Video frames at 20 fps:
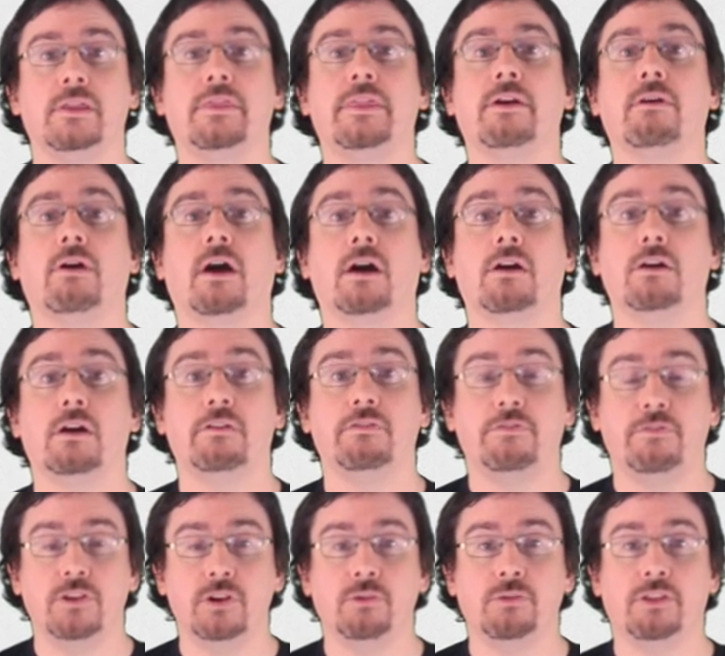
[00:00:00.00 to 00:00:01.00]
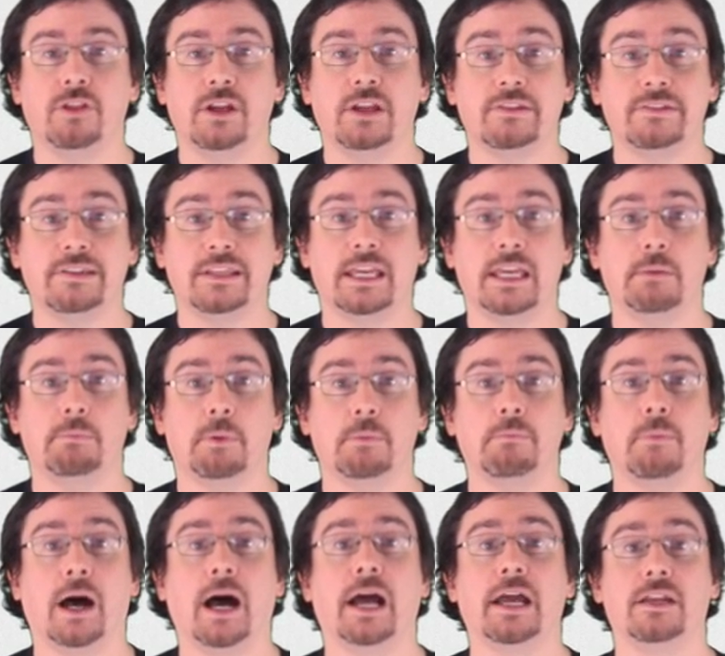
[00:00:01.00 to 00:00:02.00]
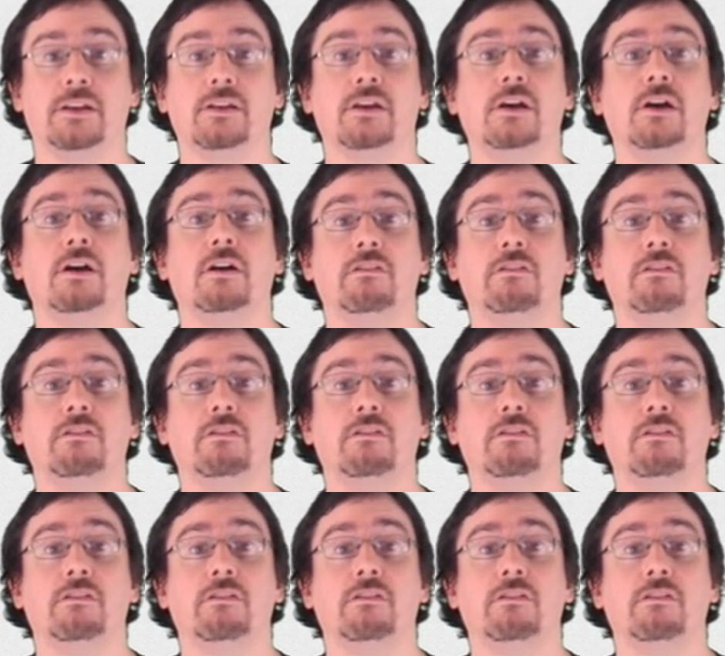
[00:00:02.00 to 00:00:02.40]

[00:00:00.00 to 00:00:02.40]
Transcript: There are a few things to keep in mind.